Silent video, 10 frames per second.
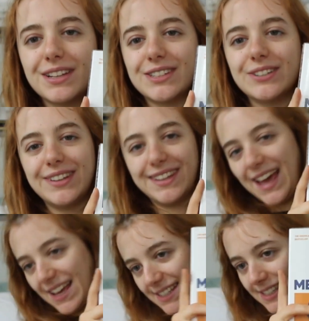So
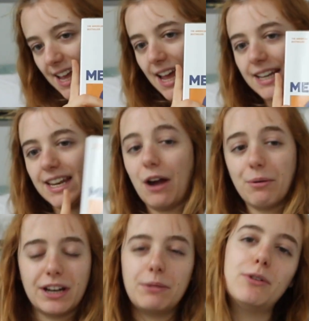yes, and now
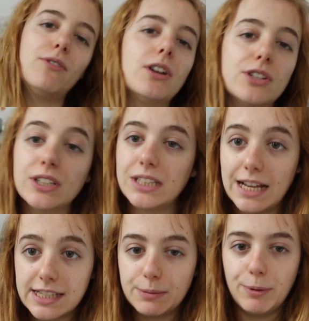we're gonna move on to the
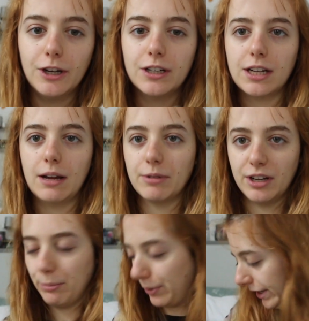last book. I'm
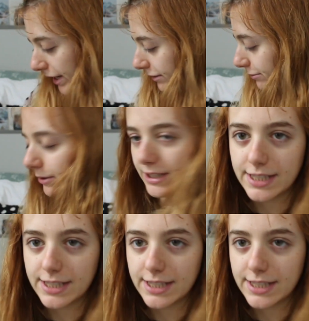gonna bring it, one